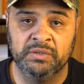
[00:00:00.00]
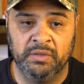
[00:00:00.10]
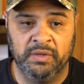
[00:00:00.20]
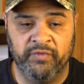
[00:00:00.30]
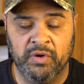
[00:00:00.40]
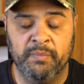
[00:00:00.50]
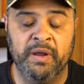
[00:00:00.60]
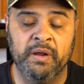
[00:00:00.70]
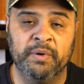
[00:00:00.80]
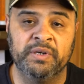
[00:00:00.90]
if you're a
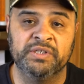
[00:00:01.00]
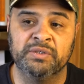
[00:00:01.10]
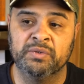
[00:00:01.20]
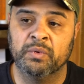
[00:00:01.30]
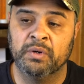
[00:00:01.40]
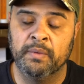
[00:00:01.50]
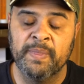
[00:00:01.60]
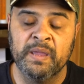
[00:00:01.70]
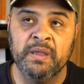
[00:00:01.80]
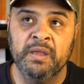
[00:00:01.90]
married person or
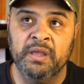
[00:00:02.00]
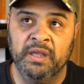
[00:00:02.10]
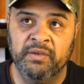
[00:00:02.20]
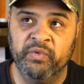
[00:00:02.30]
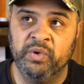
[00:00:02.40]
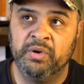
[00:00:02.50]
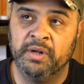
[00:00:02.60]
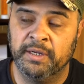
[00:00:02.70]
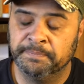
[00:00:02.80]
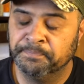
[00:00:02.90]
if
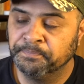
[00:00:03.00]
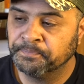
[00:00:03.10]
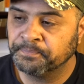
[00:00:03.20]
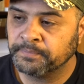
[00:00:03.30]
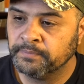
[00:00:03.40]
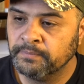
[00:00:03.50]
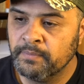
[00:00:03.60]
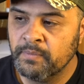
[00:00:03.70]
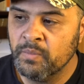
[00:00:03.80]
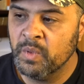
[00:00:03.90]
you're um,
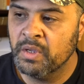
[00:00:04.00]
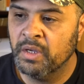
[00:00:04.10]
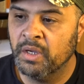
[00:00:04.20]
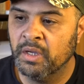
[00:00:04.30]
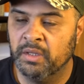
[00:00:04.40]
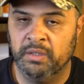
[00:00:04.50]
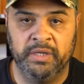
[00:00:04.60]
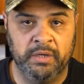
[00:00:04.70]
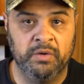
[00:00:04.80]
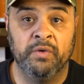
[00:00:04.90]
uh,
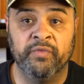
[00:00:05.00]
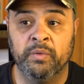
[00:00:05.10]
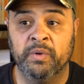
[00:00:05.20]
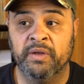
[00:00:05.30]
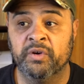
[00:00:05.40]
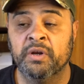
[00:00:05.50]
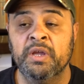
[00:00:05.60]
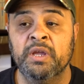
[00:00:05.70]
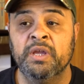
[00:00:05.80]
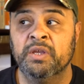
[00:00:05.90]
got a girlfriend or whatever,
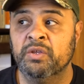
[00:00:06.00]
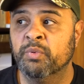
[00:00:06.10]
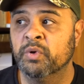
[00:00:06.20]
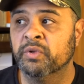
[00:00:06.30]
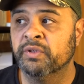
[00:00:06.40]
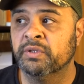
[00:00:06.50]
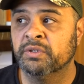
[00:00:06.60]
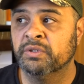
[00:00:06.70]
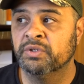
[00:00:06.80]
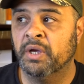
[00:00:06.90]
you
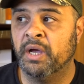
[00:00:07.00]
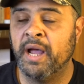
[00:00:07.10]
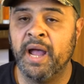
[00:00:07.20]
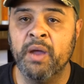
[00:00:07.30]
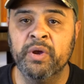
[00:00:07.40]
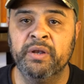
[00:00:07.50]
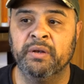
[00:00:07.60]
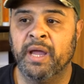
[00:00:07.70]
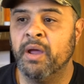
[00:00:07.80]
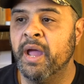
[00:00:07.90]
both I
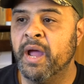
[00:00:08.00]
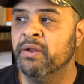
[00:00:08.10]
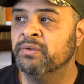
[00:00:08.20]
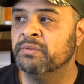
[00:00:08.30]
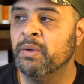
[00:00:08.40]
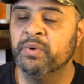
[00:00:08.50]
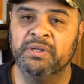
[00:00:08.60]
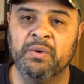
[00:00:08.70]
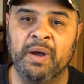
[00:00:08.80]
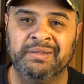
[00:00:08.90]
wouldn't. I, I don't. I
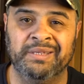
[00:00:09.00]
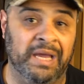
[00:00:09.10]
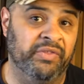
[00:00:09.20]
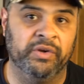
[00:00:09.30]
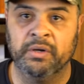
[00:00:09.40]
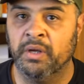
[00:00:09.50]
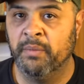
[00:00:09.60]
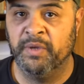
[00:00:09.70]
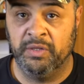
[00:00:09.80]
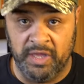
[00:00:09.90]
wouldn't go out together.
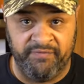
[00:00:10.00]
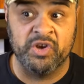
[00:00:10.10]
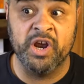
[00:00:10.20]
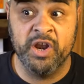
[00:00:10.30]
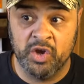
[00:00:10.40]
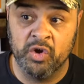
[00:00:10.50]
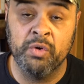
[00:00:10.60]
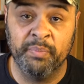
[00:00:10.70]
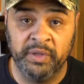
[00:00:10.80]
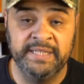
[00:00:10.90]
I mean, if you're going to go
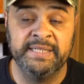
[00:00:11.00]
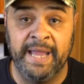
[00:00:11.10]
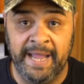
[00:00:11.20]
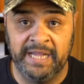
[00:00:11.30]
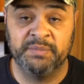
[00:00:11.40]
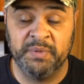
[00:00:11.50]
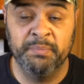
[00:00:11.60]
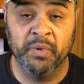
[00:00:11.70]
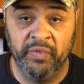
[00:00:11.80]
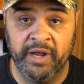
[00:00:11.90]
to a place that has
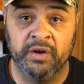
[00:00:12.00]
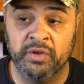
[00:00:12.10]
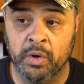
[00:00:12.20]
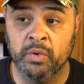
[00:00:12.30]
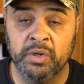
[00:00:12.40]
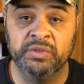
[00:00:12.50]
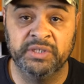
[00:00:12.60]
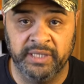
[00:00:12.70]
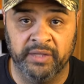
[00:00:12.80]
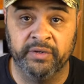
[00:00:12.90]
people there, don't go
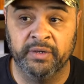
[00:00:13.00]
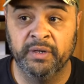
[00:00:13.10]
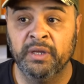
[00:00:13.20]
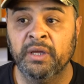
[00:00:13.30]
together.